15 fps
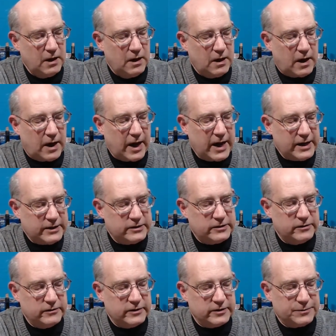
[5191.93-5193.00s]
I hate to
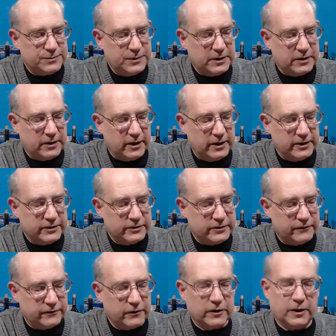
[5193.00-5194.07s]
do this because
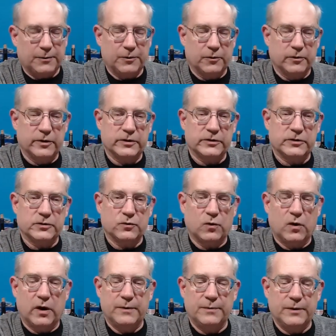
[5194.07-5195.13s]
for a couple of reasons.
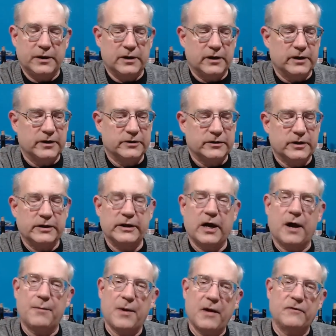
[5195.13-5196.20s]
One, because
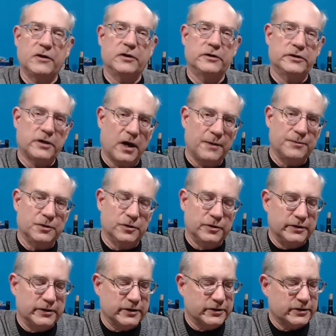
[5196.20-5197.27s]
I'm having a good time doing
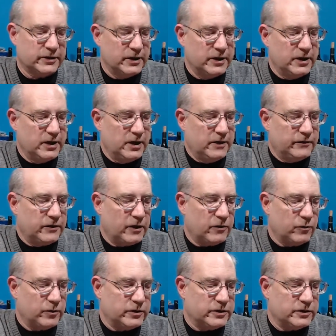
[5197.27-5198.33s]
this. The other
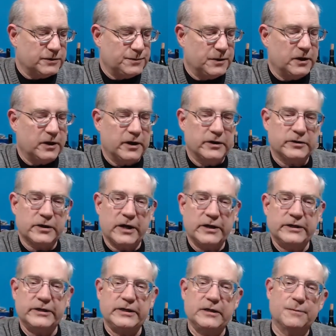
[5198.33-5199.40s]
reason is because I
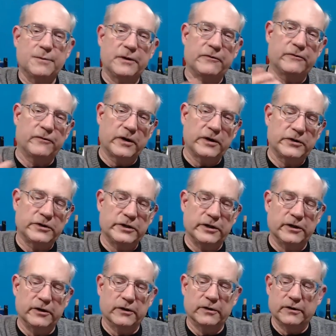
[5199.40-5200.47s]
see all my friends
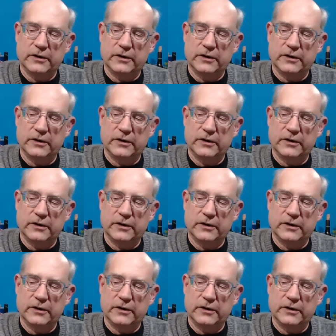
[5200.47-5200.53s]
here.